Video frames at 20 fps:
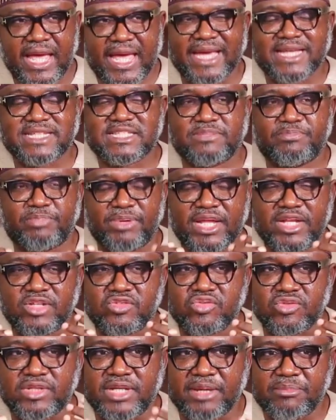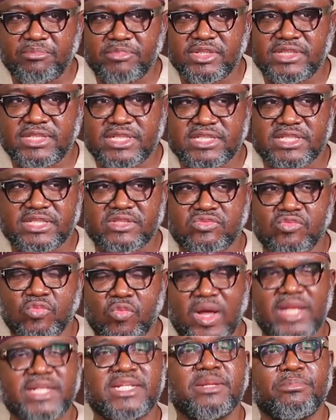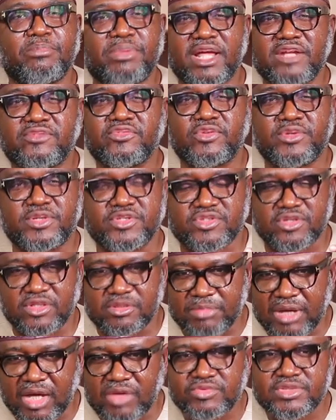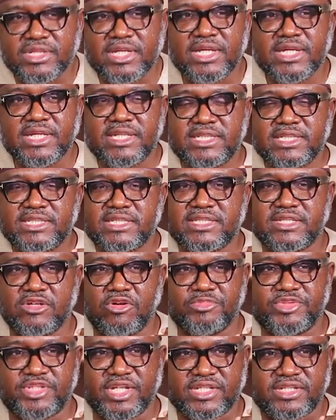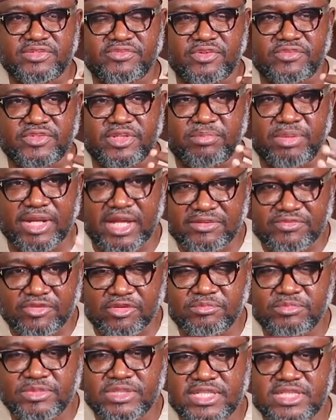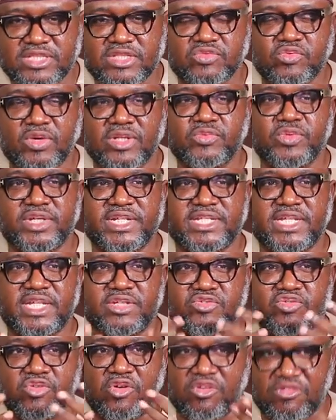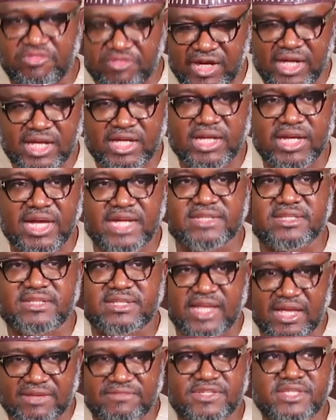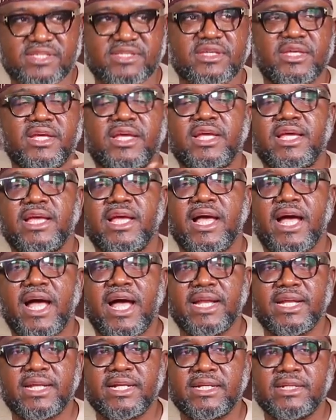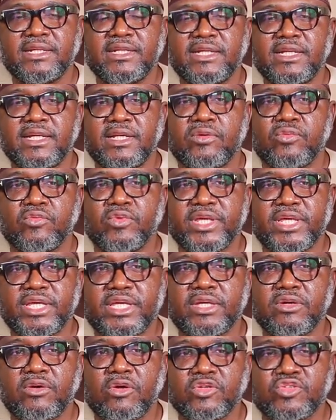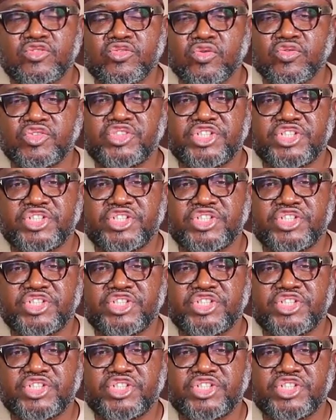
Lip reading: explain to them, this is what the platform is all about. This is the objective of the platform. This is what we intend to offer as service. And we also